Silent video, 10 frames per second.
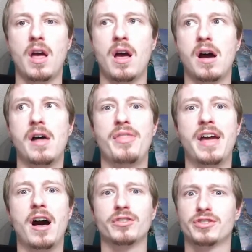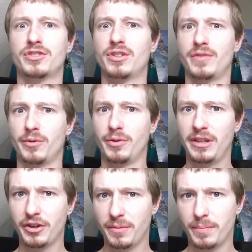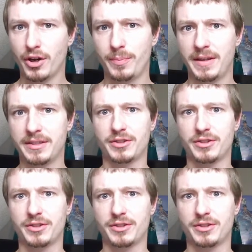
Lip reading: They all serve a really good purpose.